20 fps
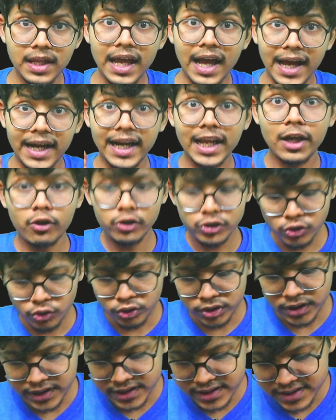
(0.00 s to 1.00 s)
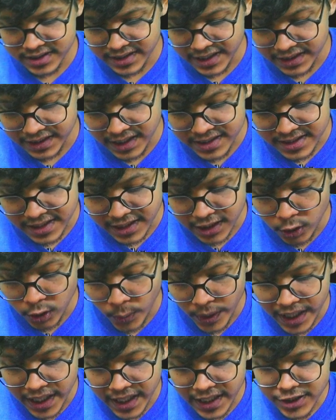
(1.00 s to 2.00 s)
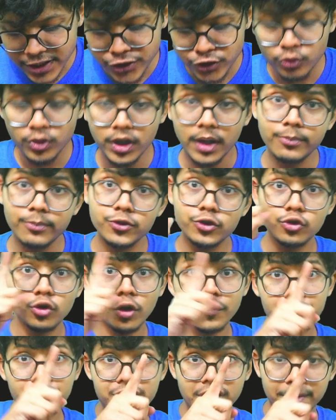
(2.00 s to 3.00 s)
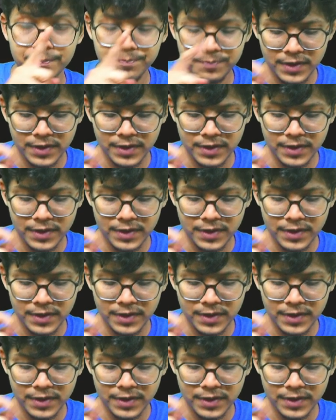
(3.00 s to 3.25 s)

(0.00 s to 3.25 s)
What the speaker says: And I also know that this equates to nums2 of j.